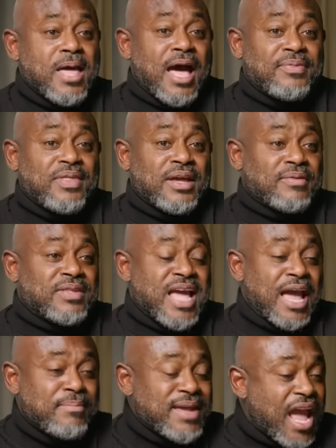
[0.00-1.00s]
I think
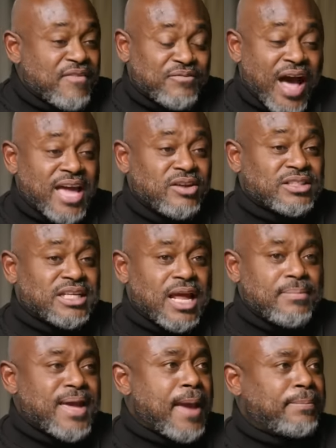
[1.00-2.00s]
the NBA finals and
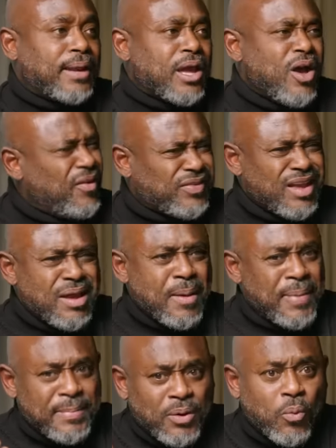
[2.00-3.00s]
NBA playoffs,
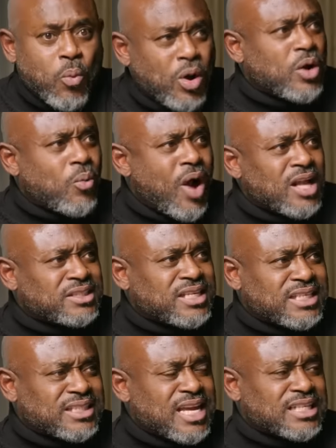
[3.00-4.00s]
people want to watch
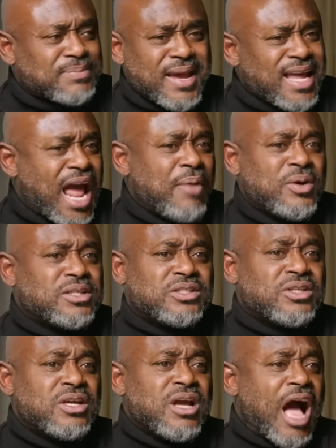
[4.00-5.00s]
these things, man. I would
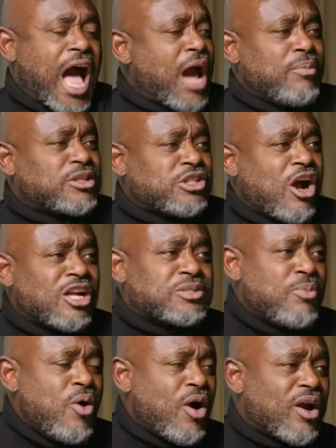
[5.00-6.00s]
I would
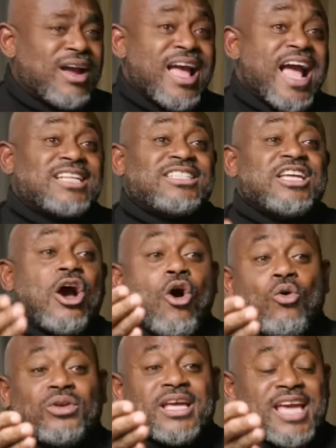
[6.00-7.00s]
charge more. It's the
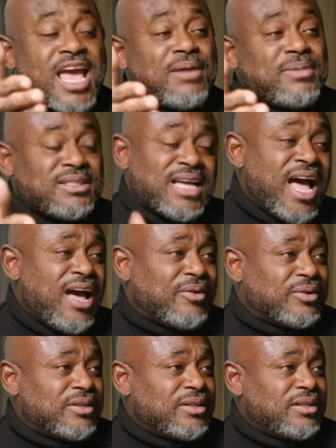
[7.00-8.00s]
only game in
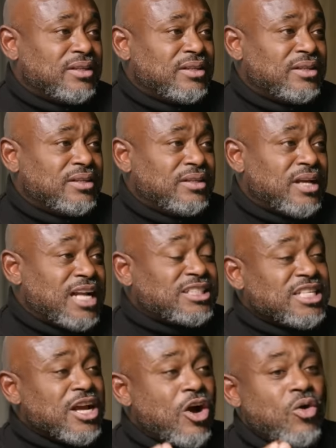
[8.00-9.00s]
town.
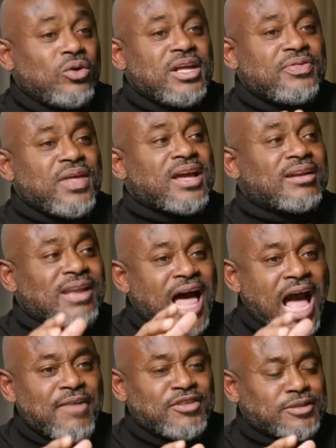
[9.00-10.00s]
It's the only thing
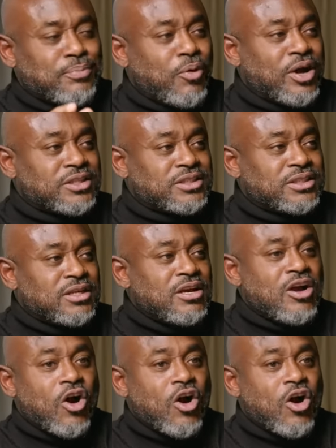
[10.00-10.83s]
live sports